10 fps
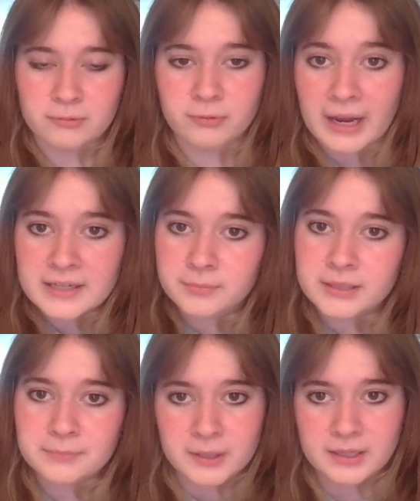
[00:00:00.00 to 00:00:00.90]

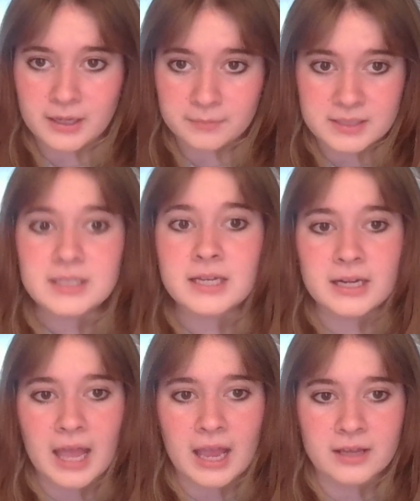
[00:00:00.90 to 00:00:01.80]
randomly breaking up the
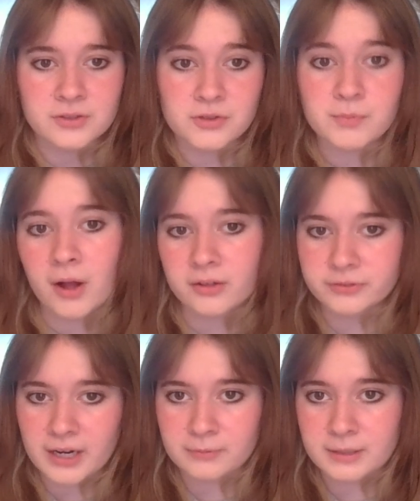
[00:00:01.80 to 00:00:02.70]
DNA into smaller
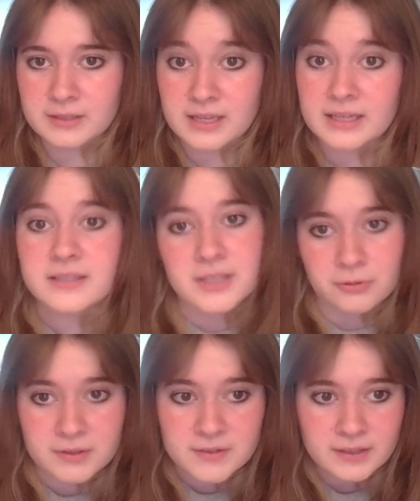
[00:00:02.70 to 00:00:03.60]
fragments and then
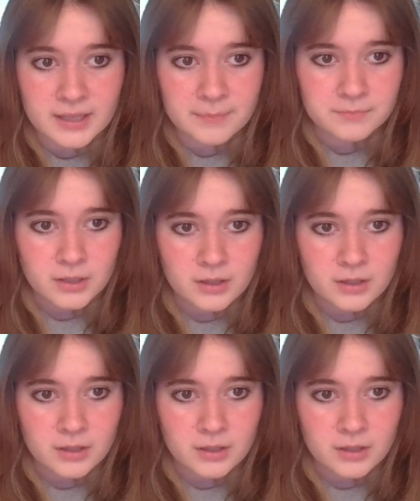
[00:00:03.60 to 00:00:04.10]
sequencing them.